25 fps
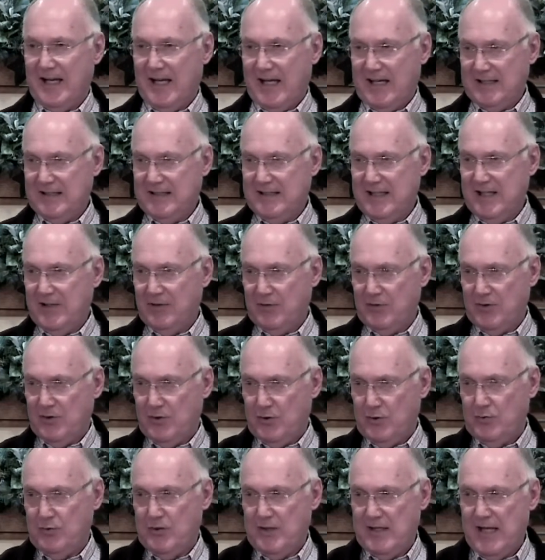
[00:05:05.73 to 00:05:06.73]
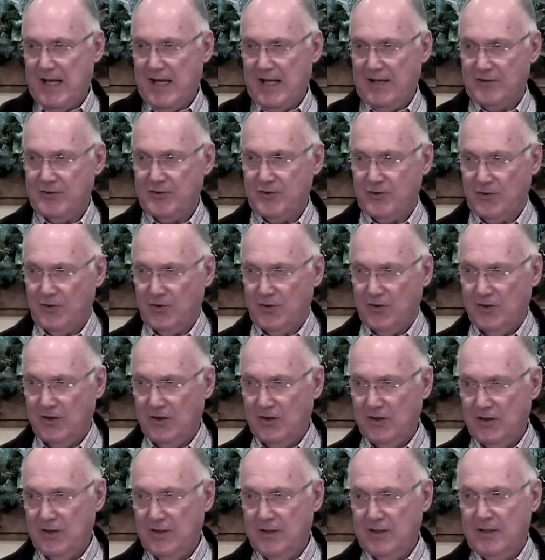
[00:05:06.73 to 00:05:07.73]
I can tell you the answer.
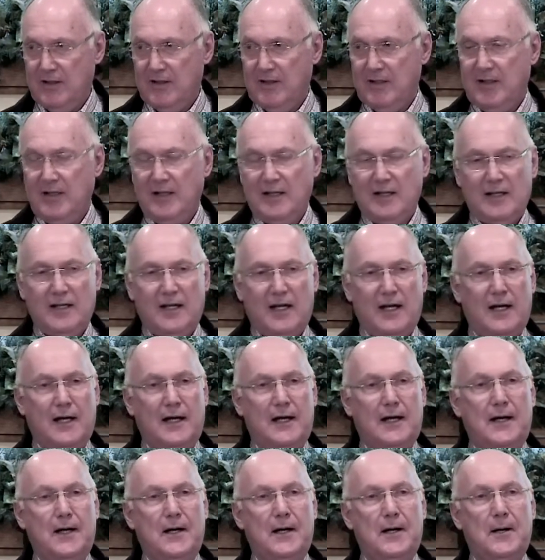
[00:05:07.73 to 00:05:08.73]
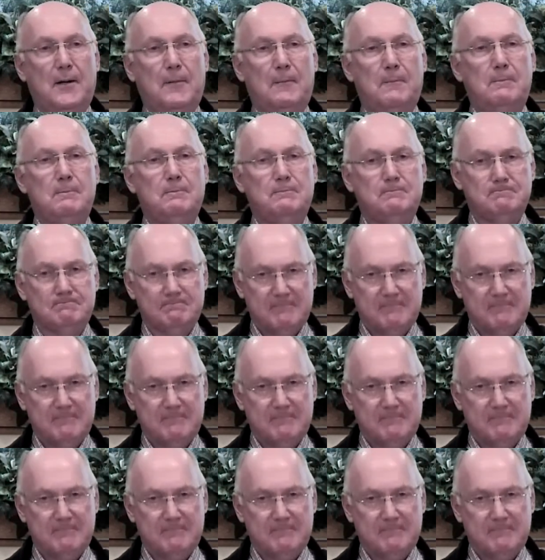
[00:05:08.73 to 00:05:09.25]
Um,